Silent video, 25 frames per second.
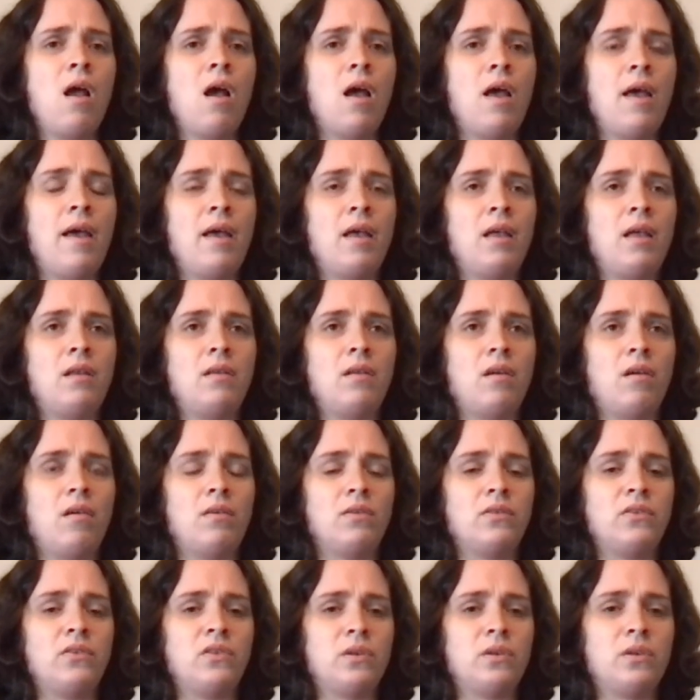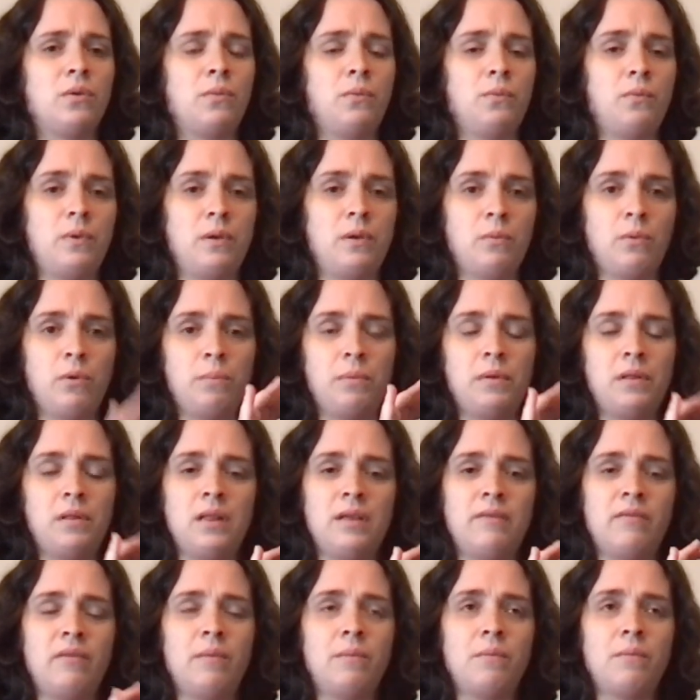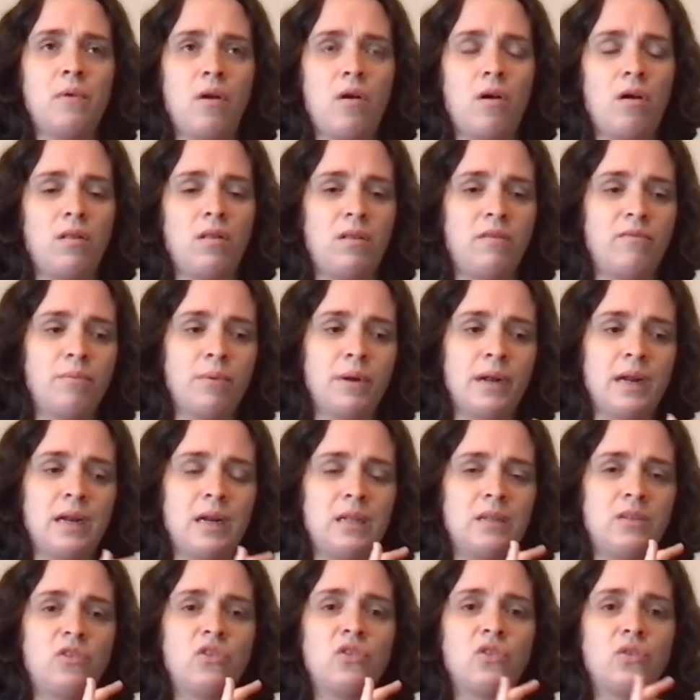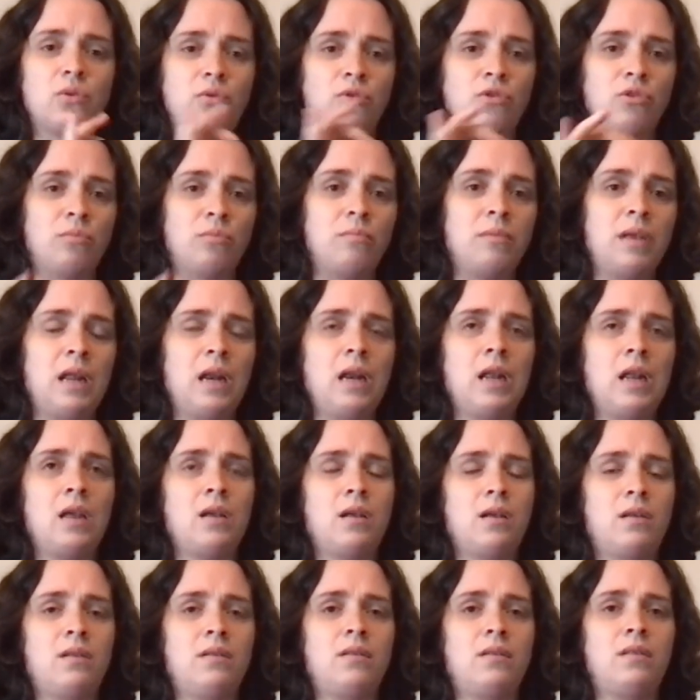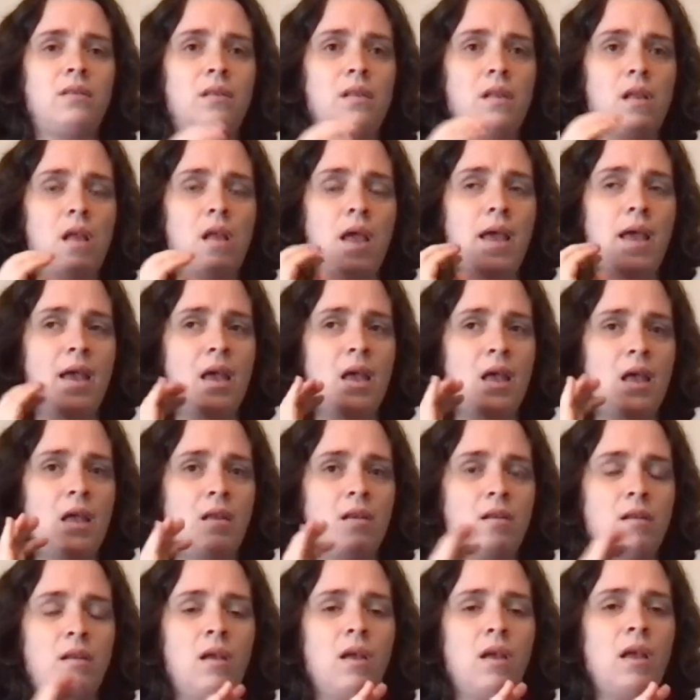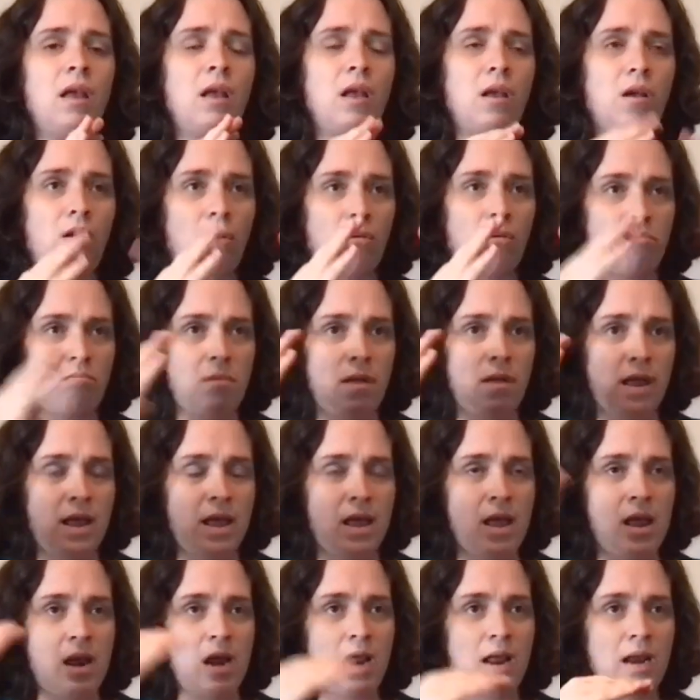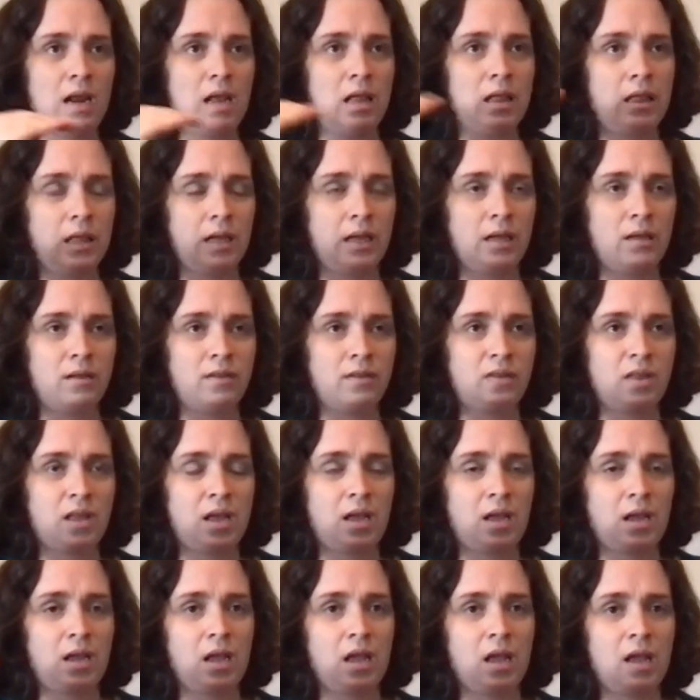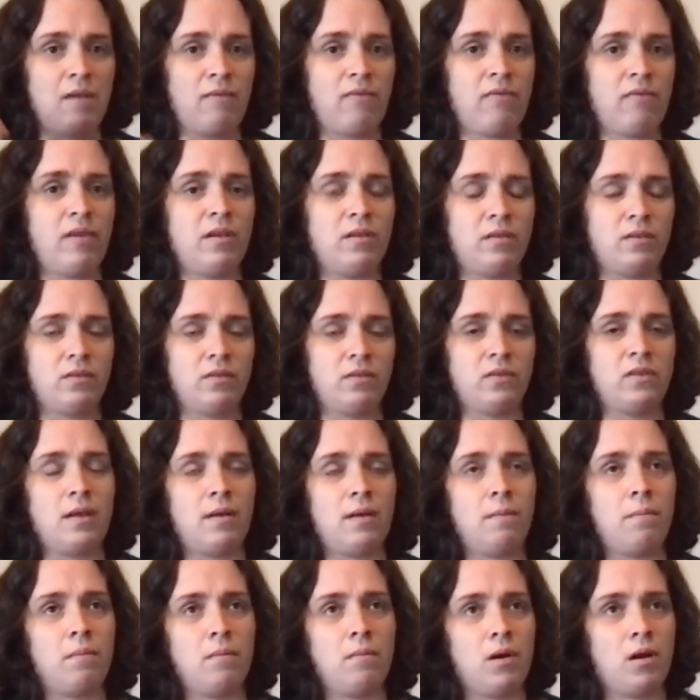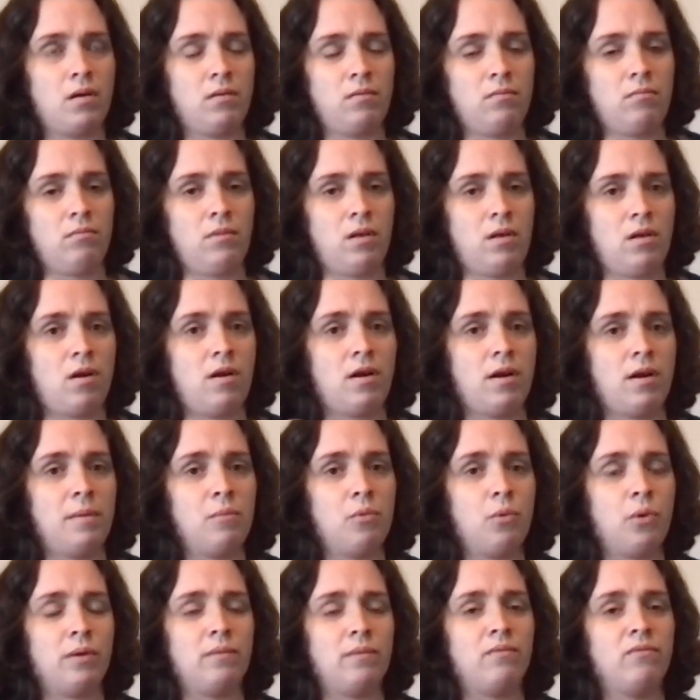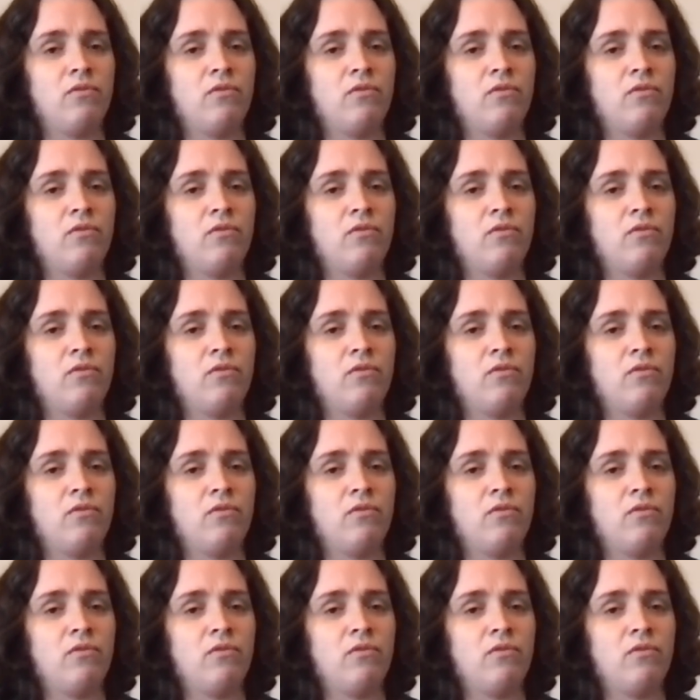And also we will be leaving all of Brandon's social media and any links that he feels that are important